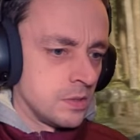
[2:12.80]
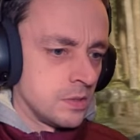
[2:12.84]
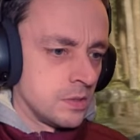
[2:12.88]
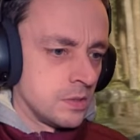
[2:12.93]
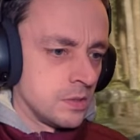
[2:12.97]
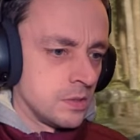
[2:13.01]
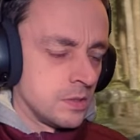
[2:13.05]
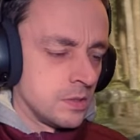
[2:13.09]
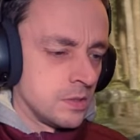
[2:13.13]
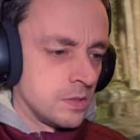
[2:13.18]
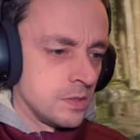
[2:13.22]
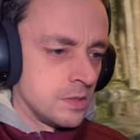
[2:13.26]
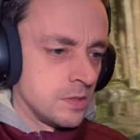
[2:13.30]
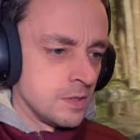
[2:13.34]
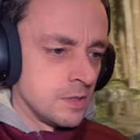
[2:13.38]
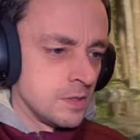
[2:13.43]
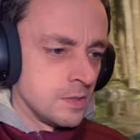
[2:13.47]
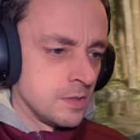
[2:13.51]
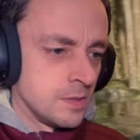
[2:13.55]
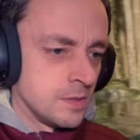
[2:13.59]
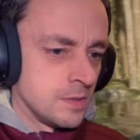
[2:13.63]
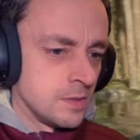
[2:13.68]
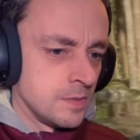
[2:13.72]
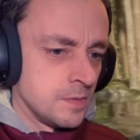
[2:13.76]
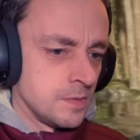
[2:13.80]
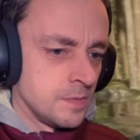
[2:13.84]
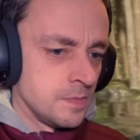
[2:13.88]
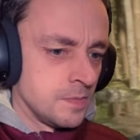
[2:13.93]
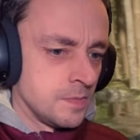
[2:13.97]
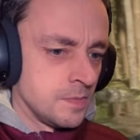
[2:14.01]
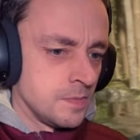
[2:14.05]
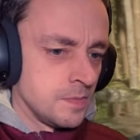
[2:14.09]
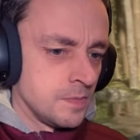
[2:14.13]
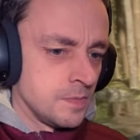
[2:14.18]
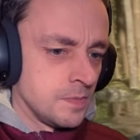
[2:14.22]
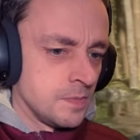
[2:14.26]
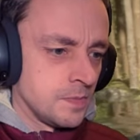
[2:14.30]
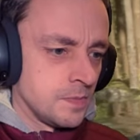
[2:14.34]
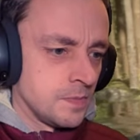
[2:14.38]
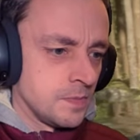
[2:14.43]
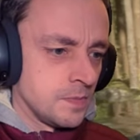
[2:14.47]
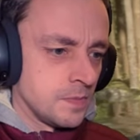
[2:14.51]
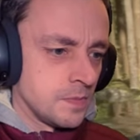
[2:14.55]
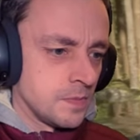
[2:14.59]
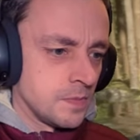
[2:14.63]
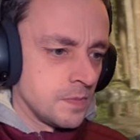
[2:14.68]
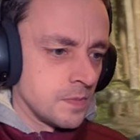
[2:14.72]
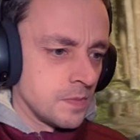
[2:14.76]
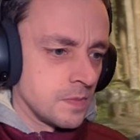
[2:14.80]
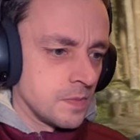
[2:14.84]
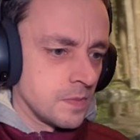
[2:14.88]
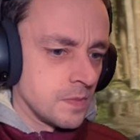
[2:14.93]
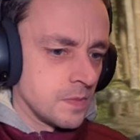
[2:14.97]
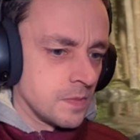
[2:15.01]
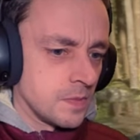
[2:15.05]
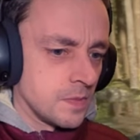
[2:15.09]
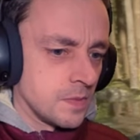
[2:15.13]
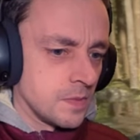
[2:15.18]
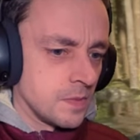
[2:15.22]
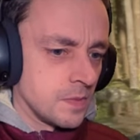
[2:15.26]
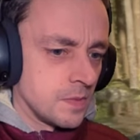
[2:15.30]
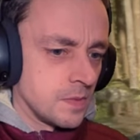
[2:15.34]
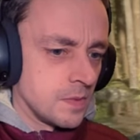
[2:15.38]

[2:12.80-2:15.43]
Nobody speaks.